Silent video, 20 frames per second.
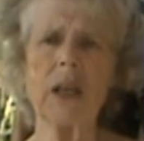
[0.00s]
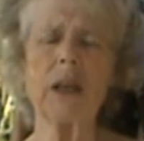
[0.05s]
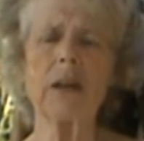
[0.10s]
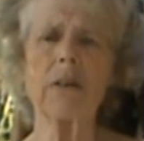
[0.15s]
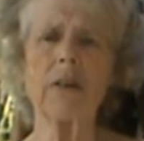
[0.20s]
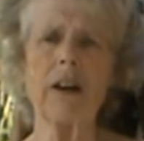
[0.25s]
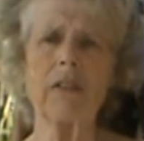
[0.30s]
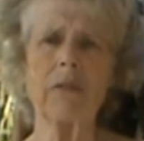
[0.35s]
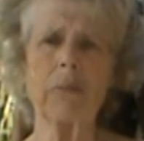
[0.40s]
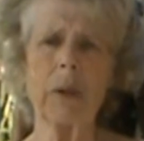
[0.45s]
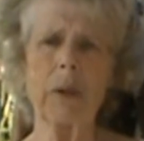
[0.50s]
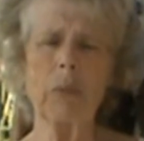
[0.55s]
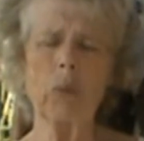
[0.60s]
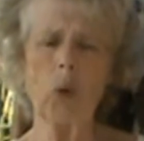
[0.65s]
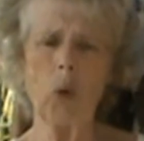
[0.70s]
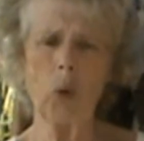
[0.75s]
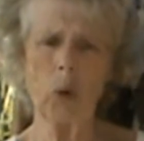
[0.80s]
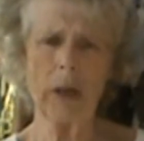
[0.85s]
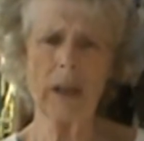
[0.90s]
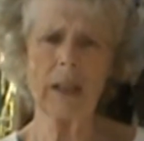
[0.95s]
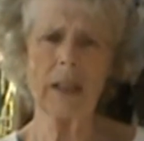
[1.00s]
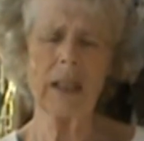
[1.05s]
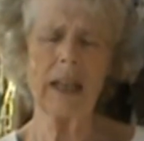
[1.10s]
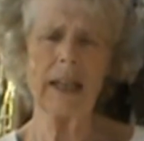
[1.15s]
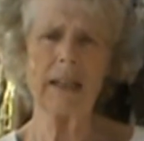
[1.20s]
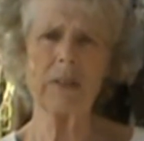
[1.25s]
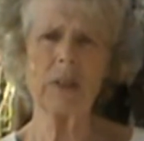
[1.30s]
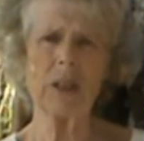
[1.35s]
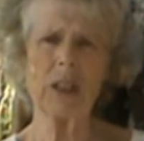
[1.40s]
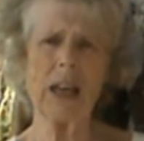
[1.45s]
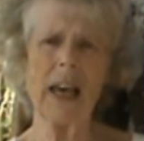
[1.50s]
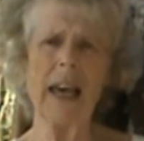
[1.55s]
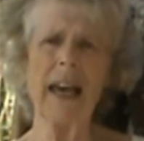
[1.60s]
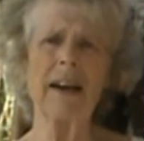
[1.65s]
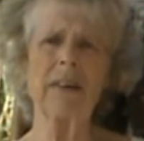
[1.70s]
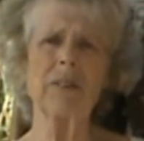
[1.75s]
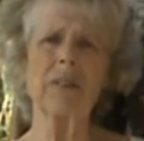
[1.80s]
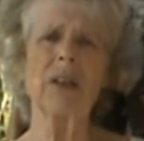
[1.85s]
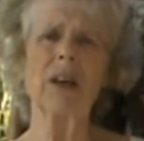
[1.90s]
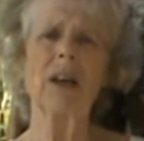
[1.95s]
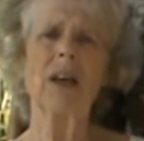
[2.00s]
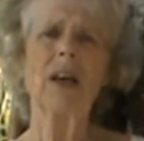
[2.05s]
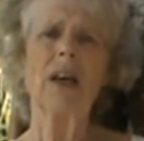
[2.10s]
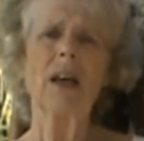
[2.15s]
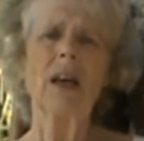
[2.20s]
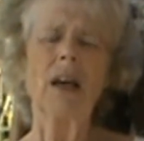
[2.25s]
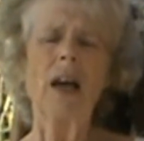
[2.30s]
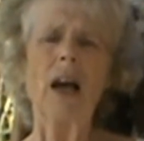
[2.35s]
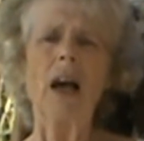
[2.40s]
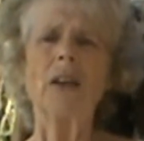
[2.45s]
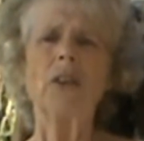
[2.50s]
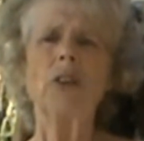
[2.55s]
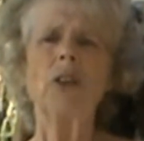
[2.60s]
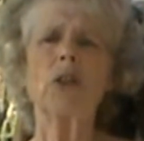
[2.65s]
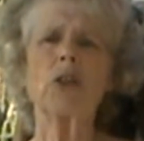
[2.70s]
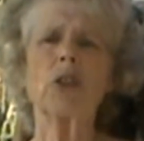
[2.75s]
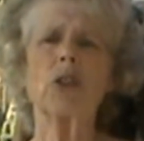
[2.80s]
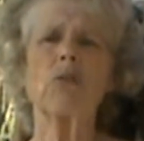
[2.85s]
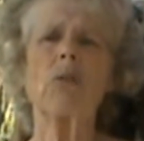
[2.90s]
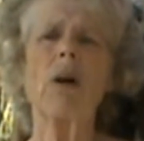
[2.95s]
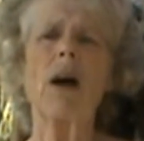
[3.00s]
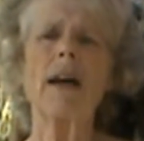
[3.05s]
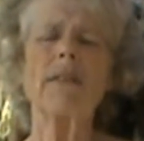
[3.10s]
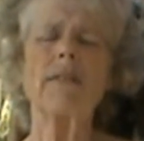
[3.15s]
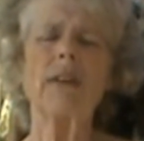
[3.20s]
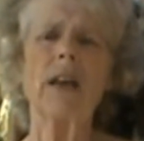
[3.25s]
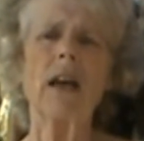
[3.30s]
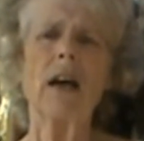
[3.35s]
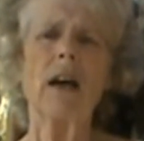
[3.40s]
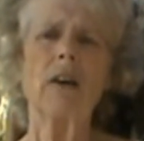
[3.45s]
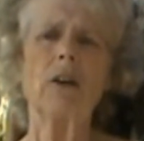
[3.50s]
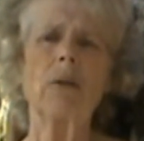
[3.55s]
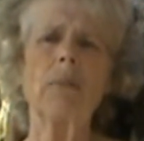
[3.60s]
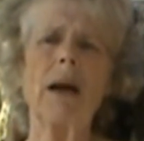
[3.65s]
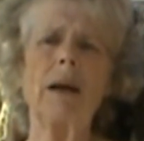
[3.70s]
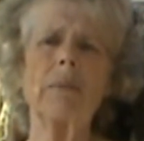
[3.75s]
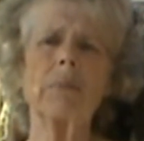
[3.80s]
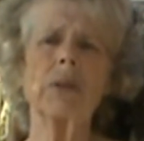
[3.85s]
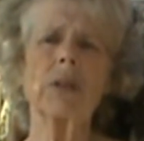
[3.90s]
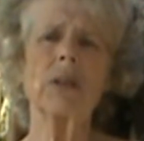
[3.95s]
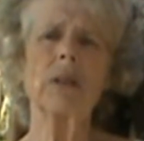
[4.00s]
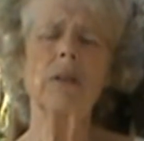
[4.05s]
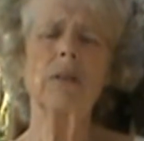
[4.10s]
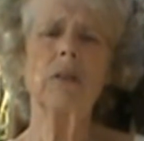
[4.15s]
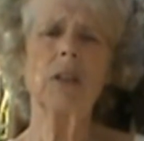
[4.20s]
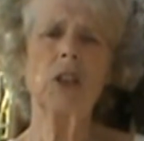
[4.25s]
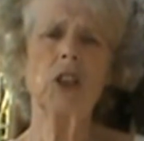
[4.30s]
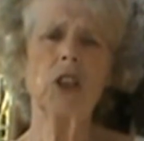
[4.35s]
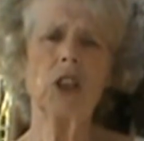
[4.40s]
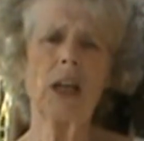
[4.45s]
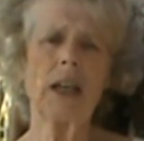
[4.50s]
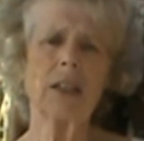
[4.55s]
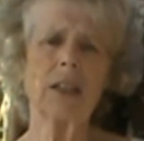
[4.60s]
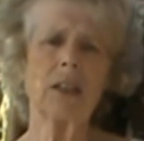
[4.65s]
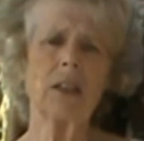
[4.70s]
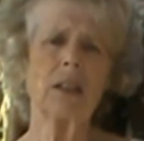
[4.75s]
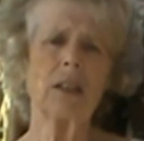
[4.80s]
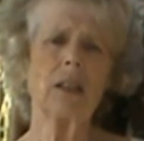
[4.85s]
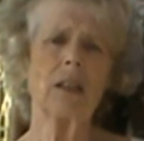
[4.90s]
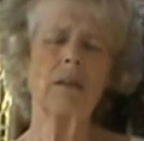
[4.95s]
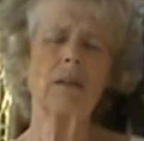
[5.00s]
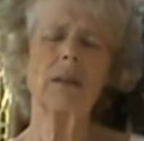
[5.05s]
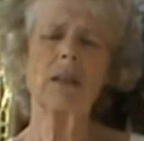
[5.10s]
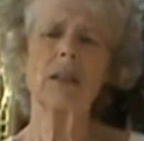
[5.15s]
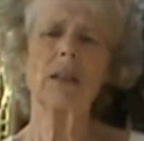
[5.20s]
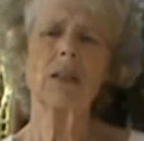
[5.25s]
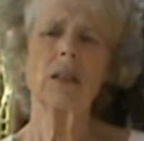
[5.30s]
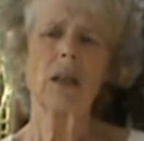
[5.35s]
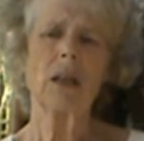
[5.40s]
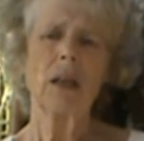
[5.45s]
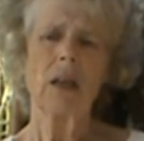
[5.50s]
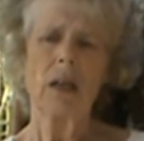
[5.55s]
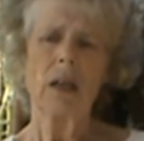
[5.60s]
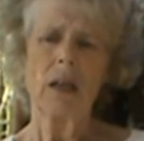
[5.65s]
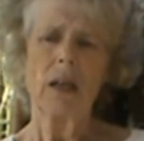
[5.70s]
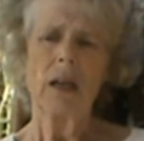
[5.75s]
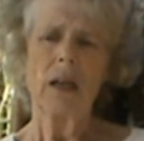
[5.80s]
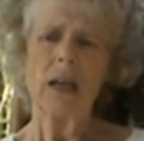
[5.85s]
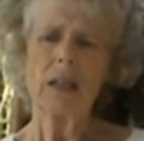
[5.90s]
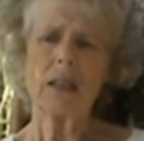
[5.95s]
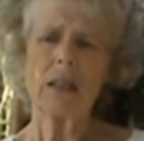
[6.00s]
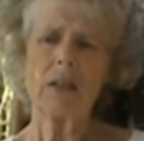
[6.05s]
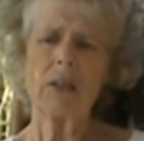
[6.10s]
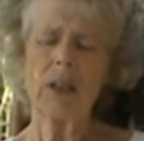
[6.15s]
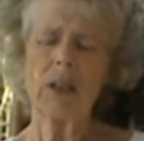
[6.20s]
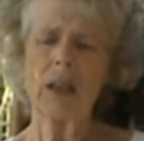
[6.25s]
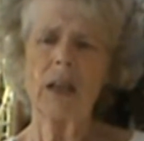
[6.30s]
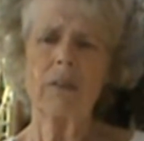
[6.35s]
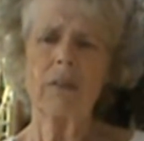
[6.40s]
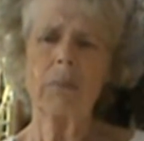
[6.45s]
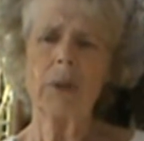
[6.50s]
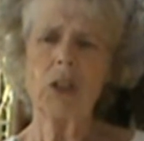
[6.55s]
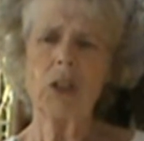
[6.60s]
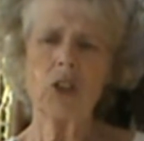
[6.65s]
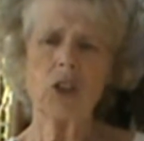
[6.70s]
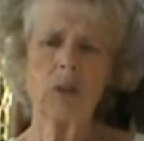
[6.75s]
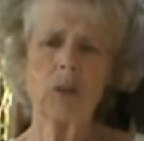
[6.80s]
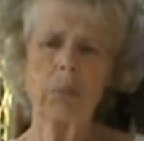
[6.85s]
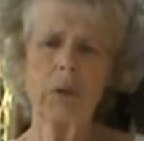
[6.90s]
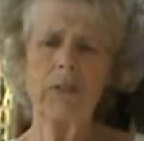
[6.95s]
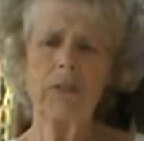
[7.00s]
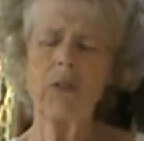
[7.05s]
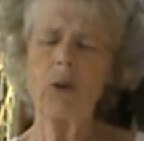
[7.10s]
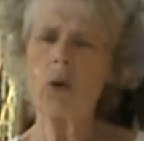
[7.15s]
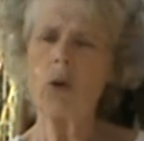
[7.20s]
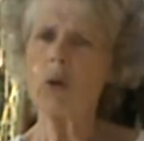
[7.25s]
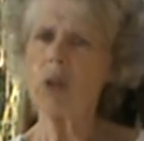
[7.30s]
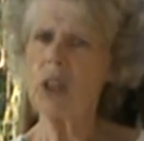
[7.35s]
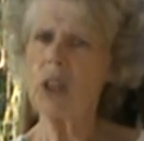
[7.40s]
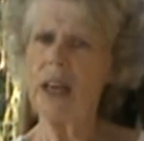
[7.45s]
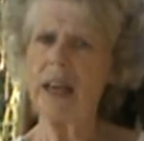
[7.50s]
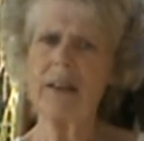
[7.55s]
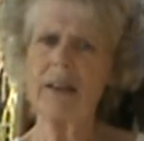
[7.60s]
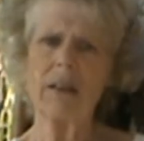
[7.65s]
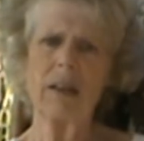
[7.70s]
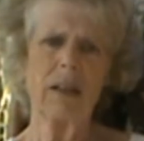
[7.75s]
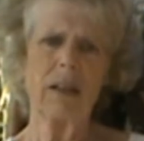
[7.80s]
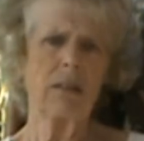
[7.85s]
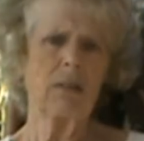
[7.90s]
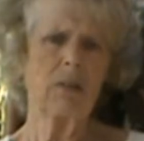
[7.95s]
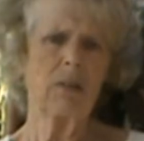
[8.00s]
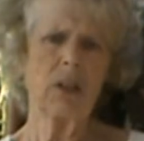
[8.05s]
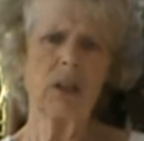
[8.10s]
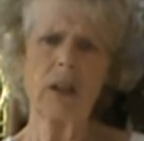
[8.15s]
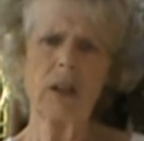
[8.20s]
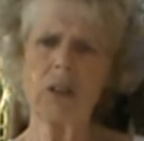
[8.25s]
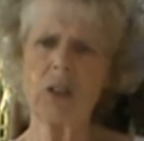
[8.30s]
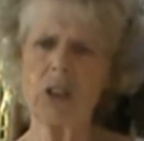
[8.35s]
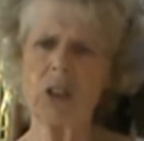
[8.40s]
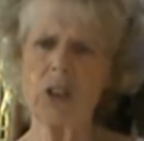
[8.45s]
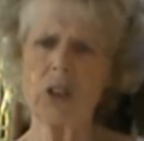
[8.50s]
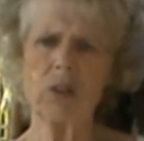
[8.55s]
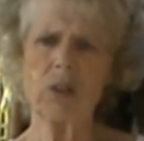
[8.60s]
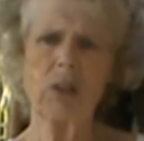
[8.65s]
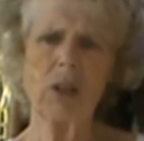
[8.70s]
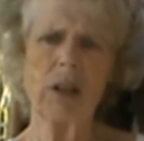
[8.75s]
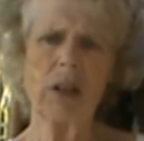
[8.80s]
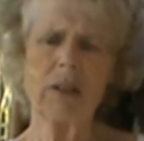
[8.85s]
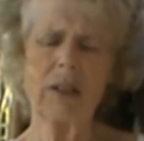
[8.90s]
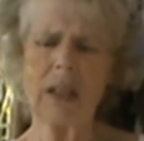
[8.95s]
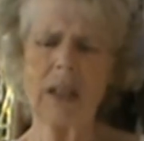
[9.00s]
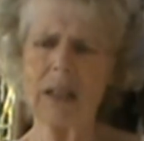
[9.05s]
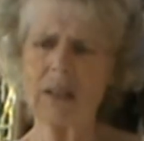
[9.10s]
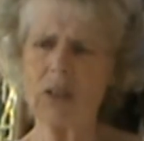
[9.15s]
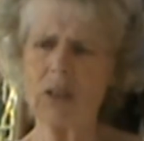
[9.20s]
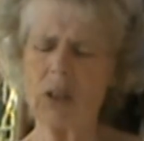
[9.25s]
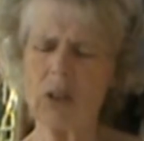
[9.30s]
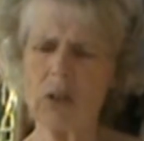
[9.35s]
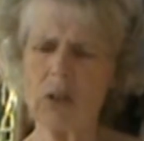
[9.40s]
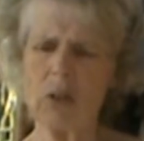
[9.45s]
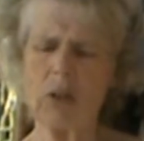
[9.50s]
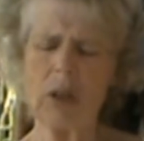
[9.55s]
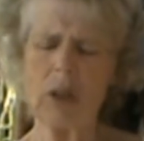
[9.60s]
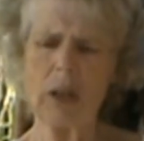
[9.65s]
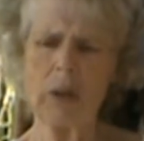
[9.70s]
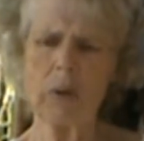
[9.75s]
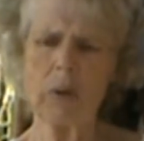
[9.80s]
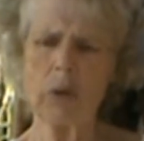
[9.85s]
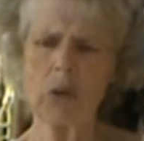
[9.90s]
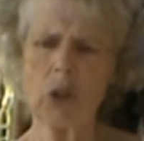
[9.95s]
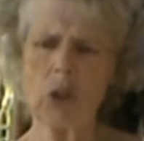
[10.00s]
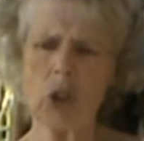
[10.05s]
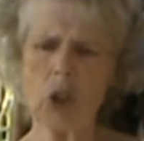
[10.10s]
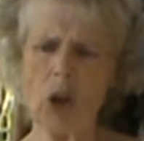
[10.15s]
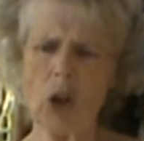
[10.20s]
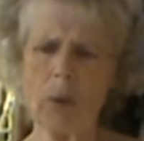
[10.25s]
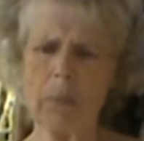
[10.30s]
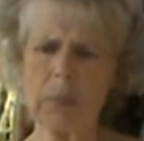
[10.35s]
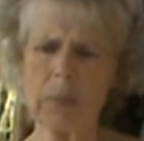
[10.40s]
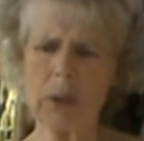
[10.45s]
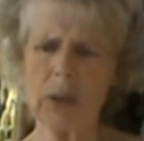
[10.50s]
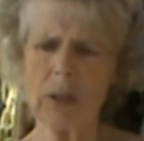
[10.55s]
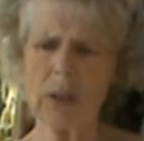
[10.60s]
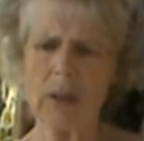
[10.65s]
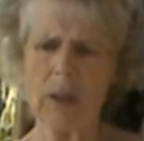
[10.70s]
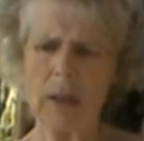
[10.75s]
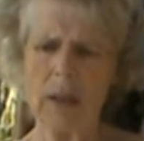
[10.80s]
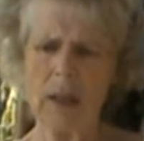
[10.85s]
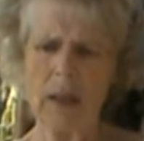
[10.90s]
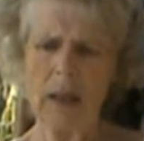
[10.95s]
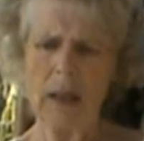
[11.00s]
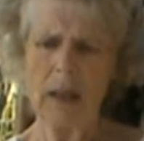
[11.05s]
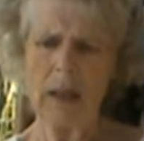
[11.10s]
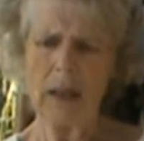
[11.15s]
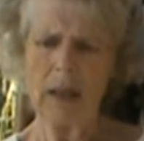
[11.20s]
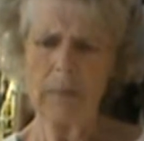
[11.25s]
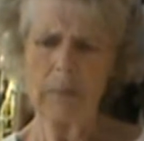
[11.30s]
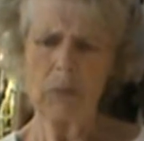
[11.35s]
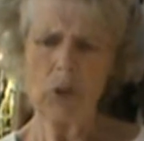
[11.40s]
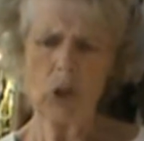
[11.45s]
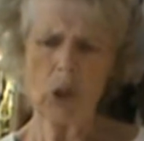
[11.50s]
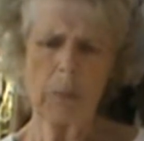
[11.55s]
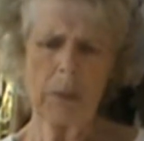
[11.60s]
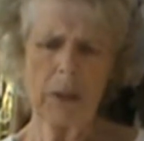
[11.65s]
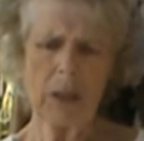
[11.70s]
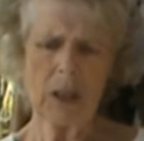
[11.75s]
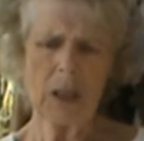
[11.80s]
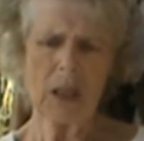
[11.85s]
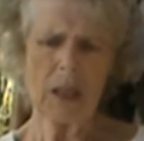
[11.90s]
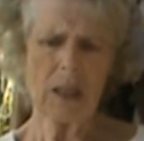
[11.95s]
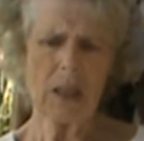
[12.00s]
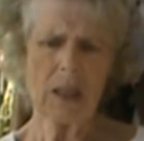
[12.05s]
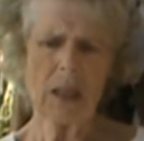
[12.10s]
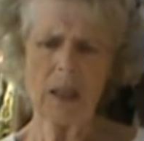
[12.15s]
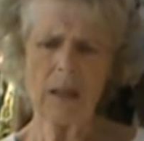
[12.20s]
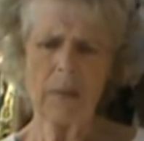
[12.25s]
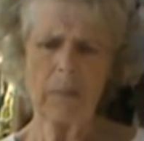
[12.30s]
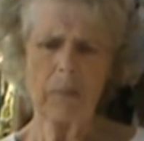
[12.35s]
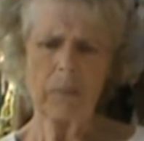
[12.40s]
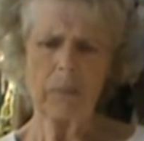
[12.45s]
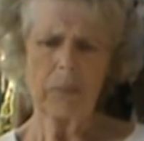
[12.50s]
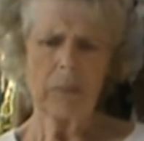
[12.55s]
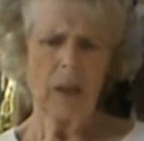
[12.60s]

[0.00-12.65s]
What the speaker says: here, I've been walking downtown and not arriving home absolutely shattered, and as I think I've mentioned before, going down to the local shops, shopping centre.